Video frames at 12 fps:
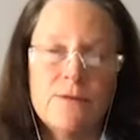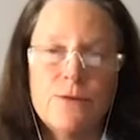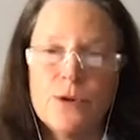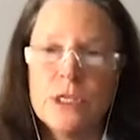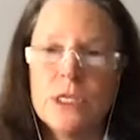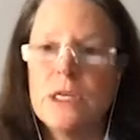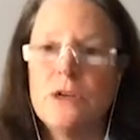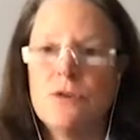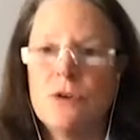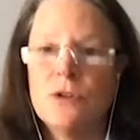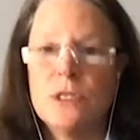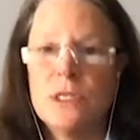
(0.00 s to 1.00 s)

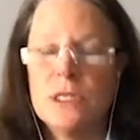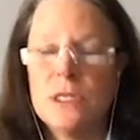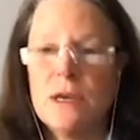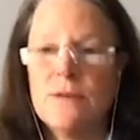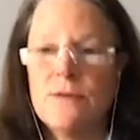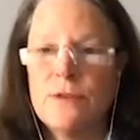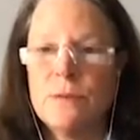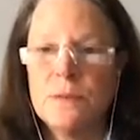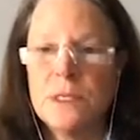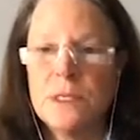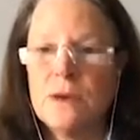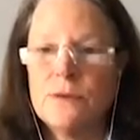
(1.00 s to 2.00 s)
14-year-olds decide for
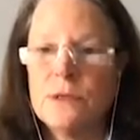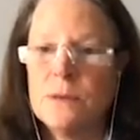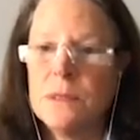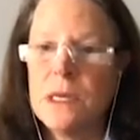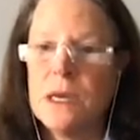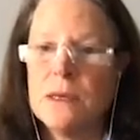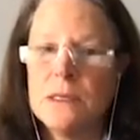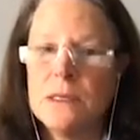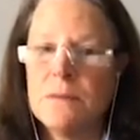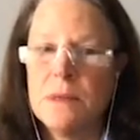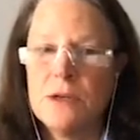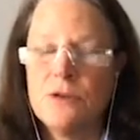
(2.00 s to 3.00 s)
themselves. Sometimes
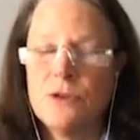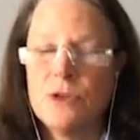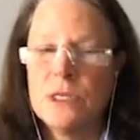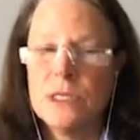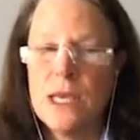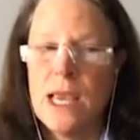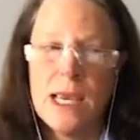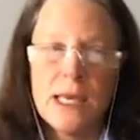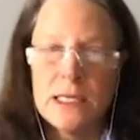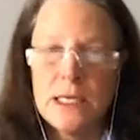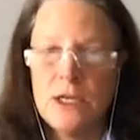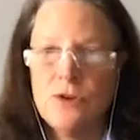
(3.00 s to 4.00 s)
some countries say
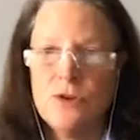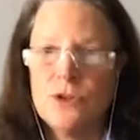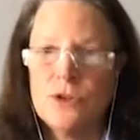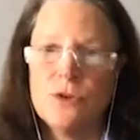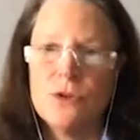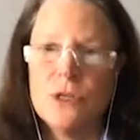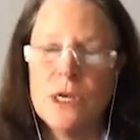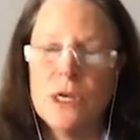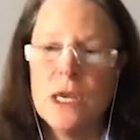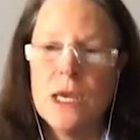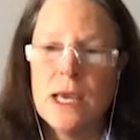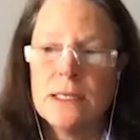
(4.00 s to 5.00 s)
18 years old,
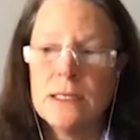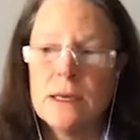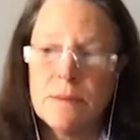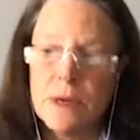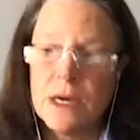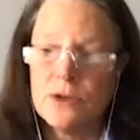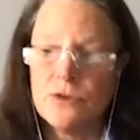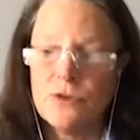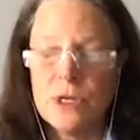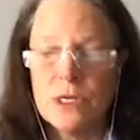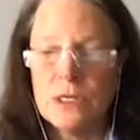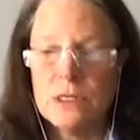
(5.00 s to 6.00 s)
and some
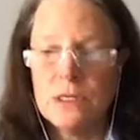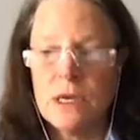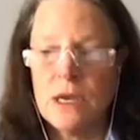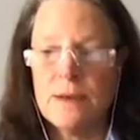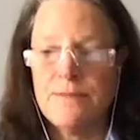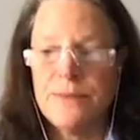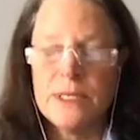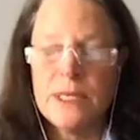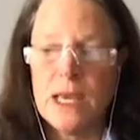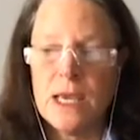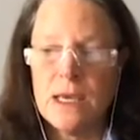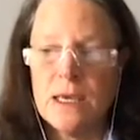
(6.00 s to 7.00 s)
countries
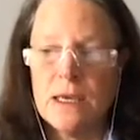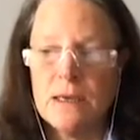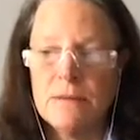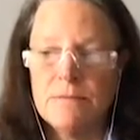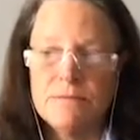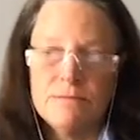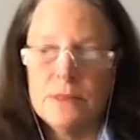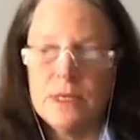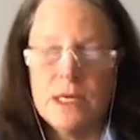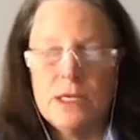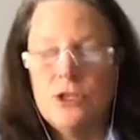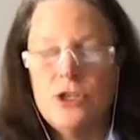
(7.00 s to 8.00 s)
say
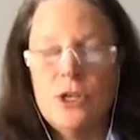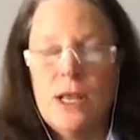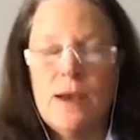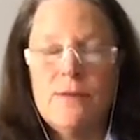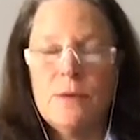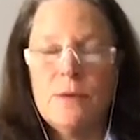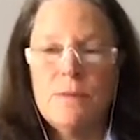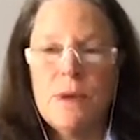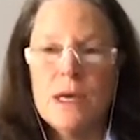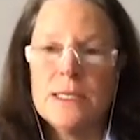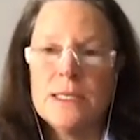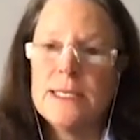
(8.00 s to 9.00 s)
kids should have
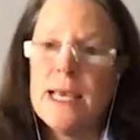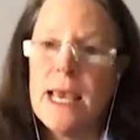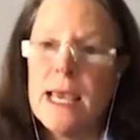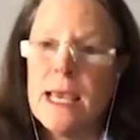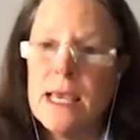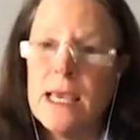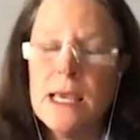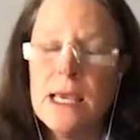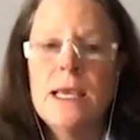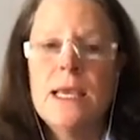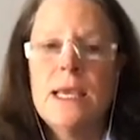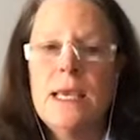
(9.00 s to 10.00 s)
a say
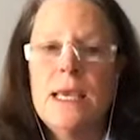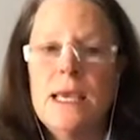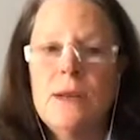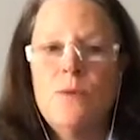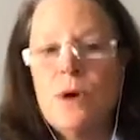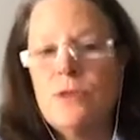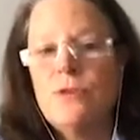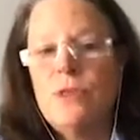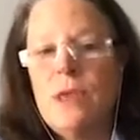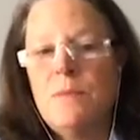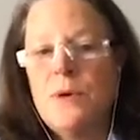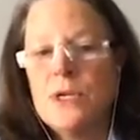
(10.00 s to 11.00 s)
in whether
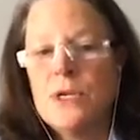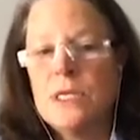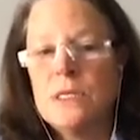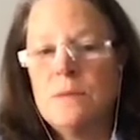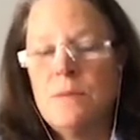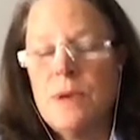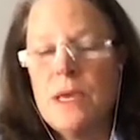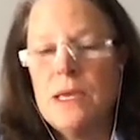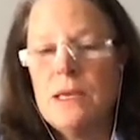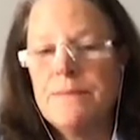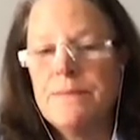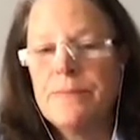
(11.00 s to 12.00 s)
they
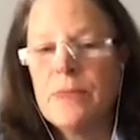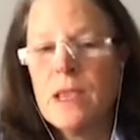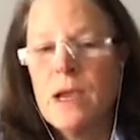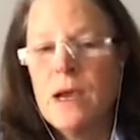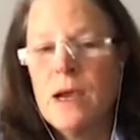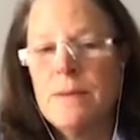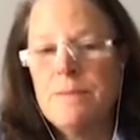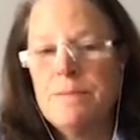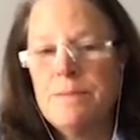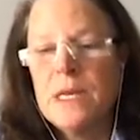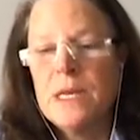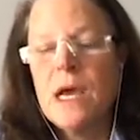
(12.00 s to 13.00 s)
participate,
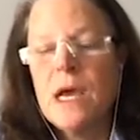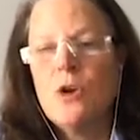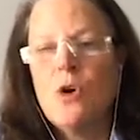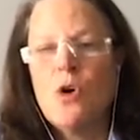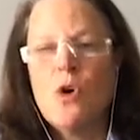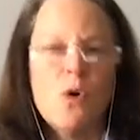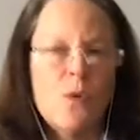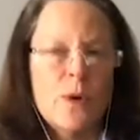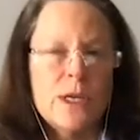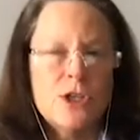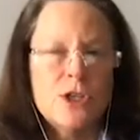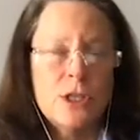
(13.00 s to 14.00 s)
but not
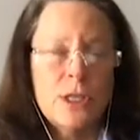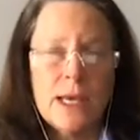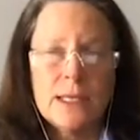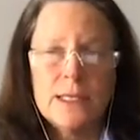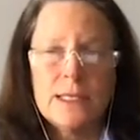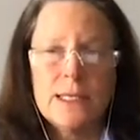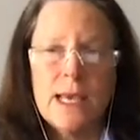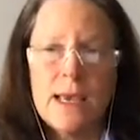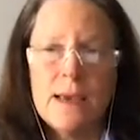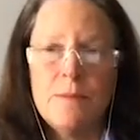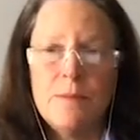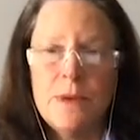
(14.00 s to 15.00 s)
always should that
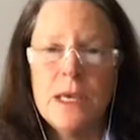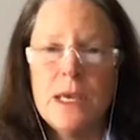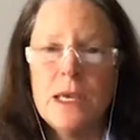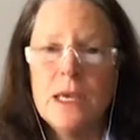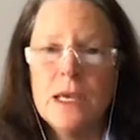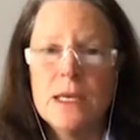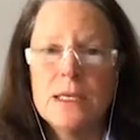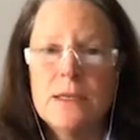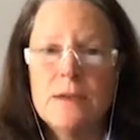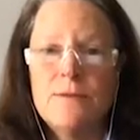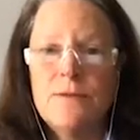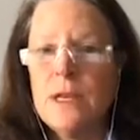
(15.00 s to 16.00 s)
say be
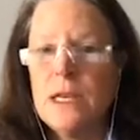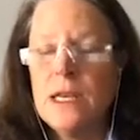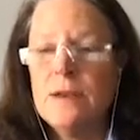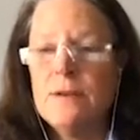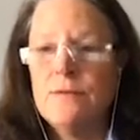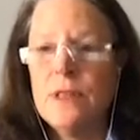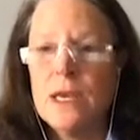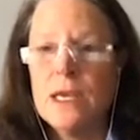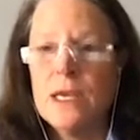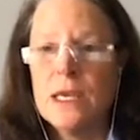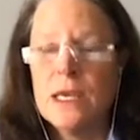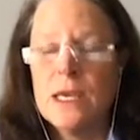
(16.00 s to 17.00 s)
definitive.
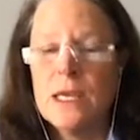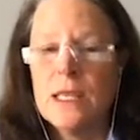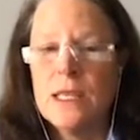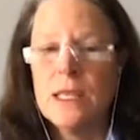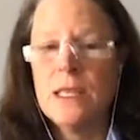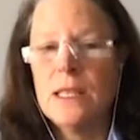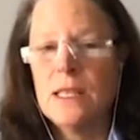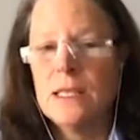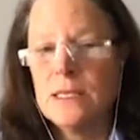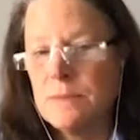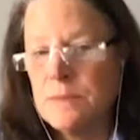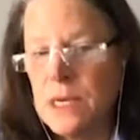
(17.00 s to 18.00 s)
Like
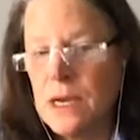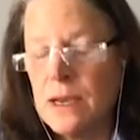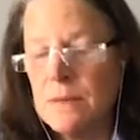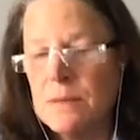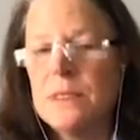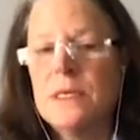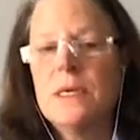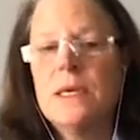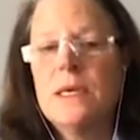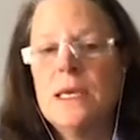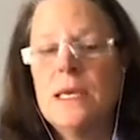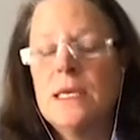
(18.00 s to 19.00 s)
sometimes
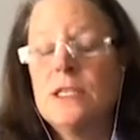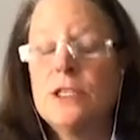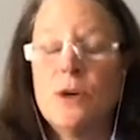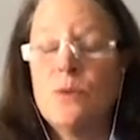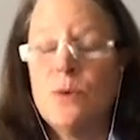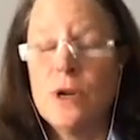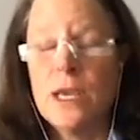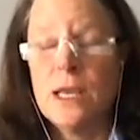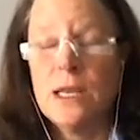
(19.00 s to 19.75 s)
kids don't want to get a